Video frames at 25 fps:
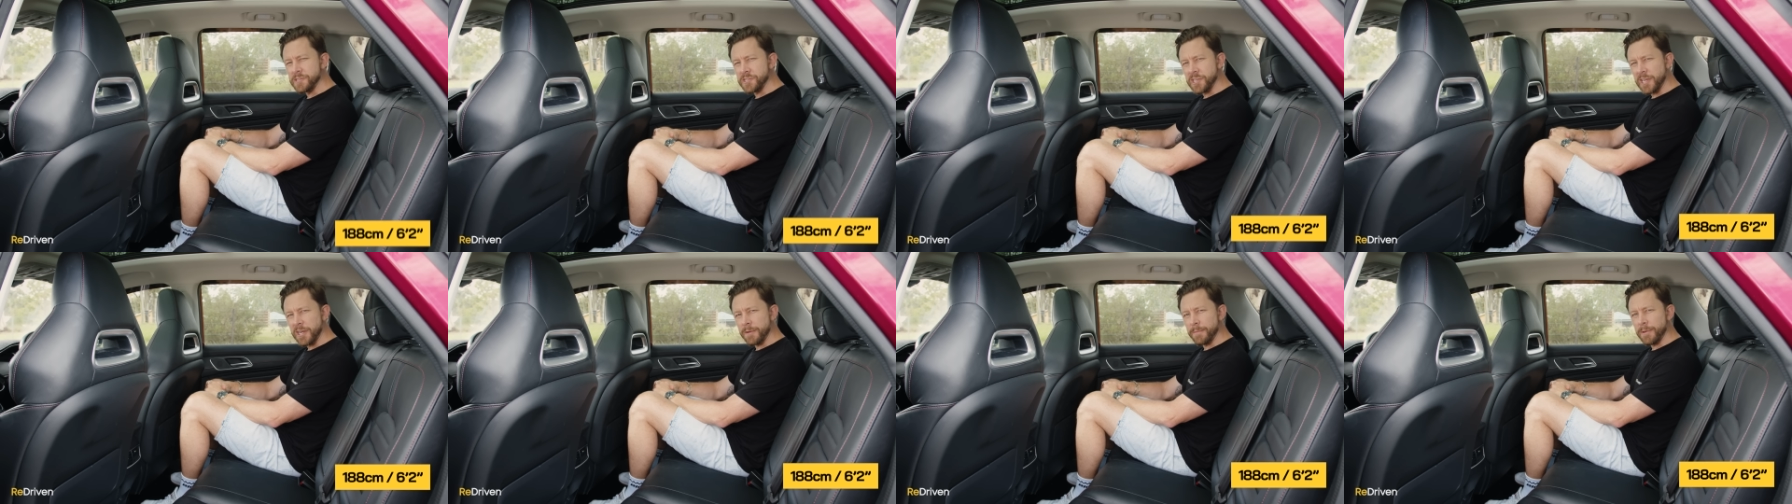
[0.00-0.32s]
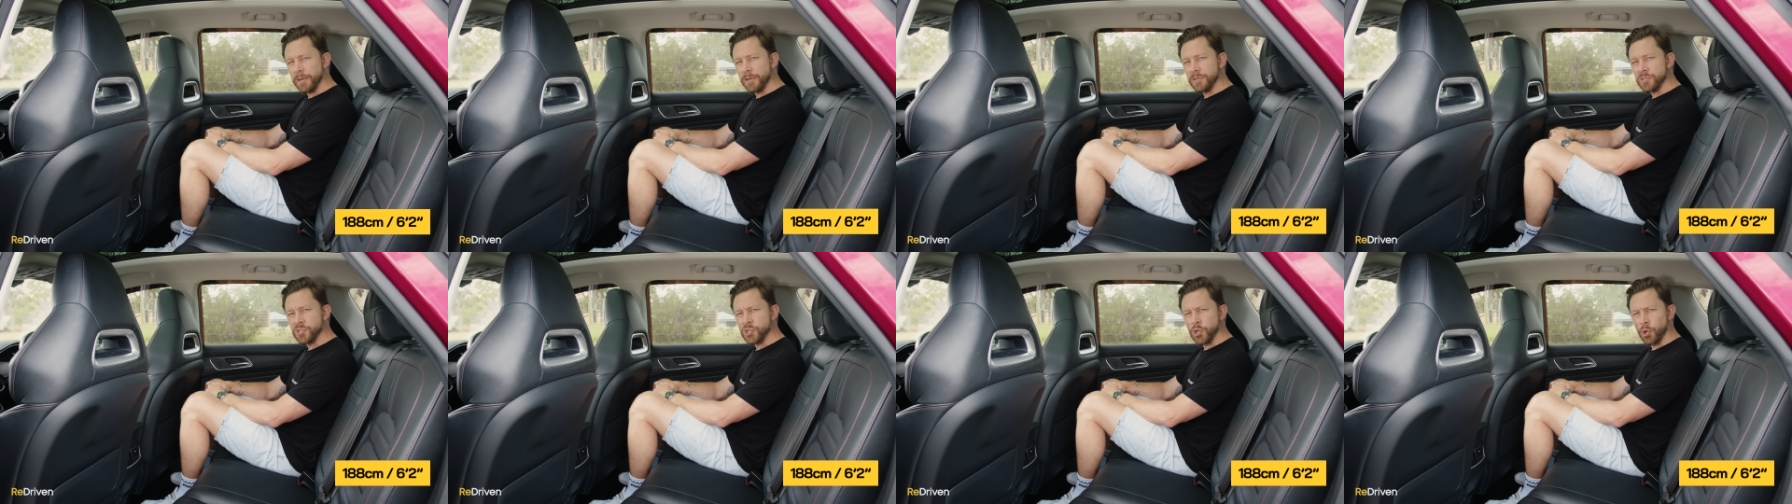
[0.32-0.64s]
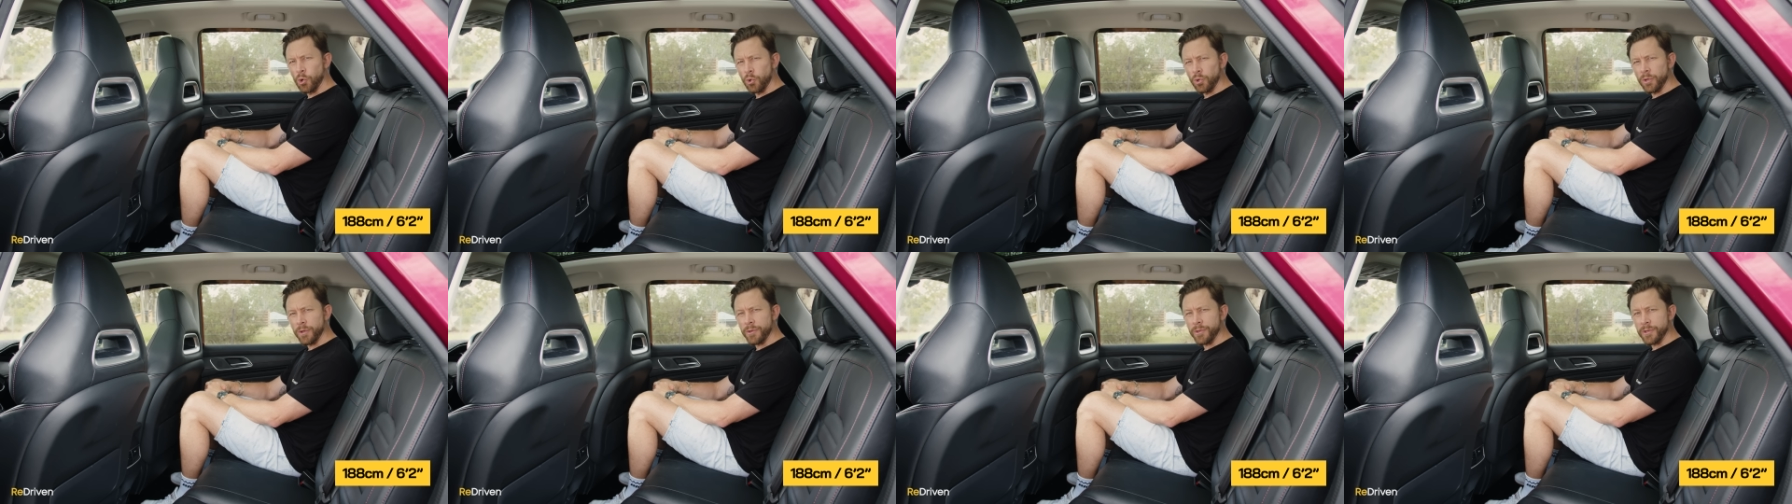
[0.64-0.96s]
centimeters
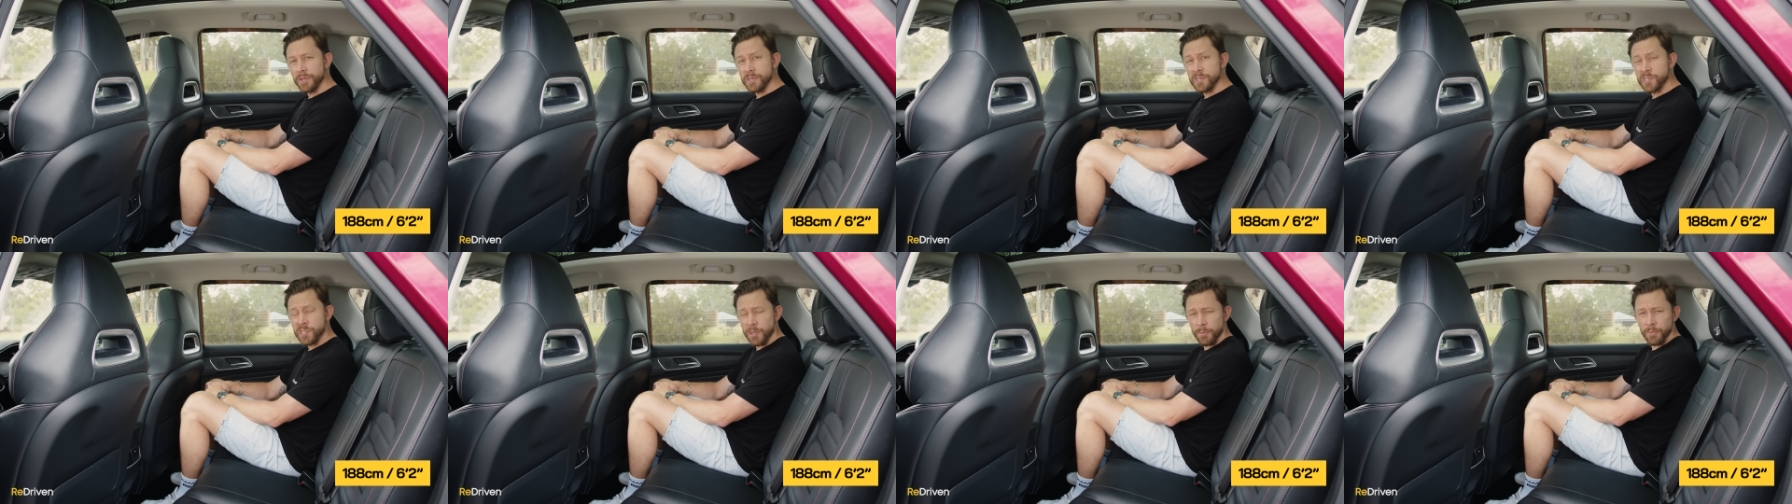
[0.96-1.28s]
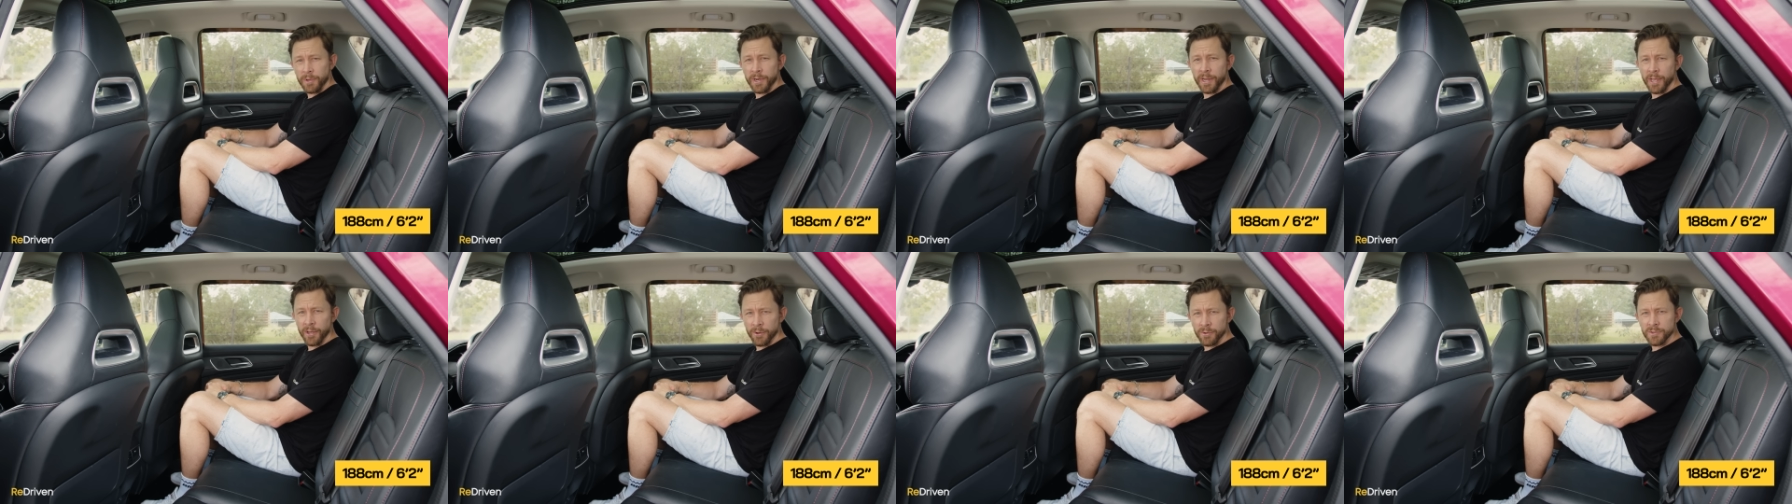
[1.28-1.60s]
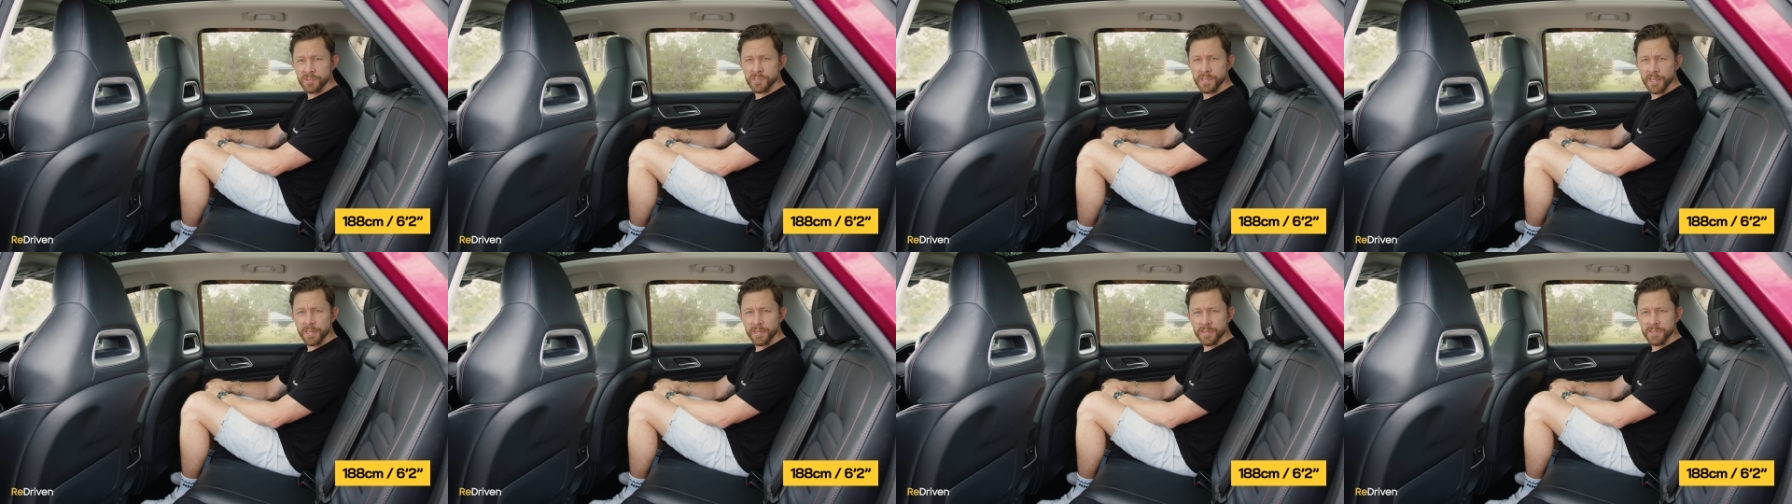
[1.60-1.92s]
taller than someone
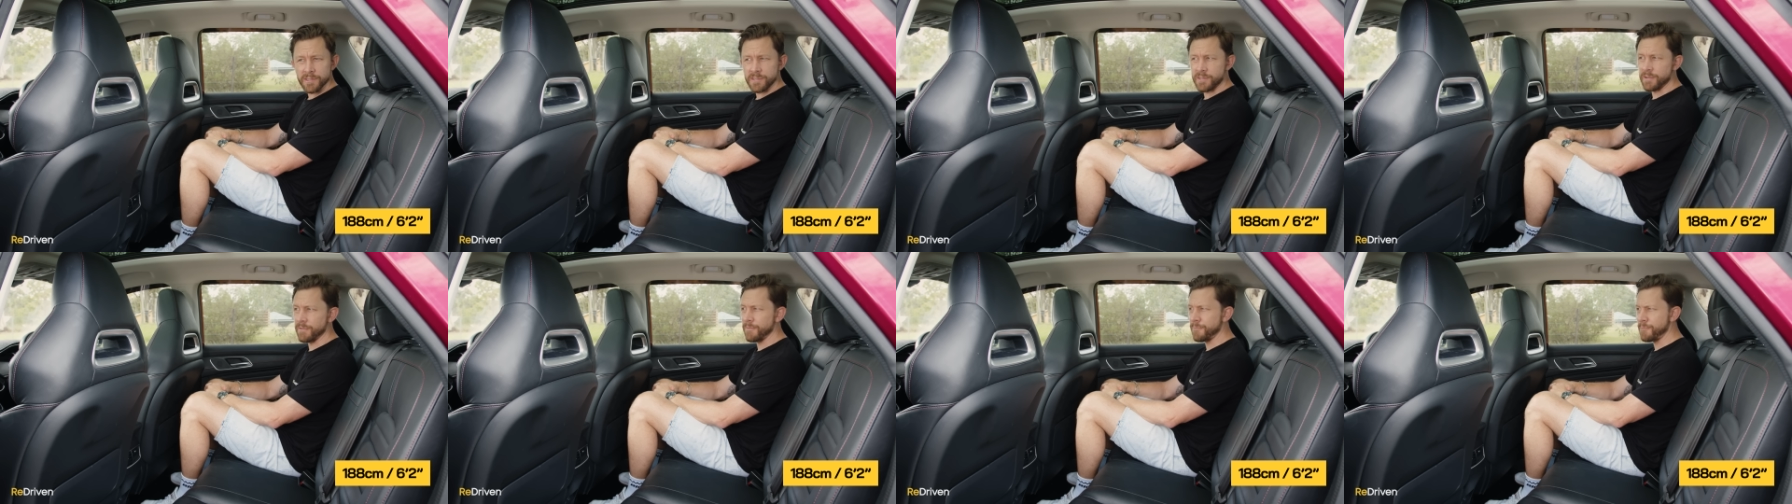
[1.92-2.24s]
else that is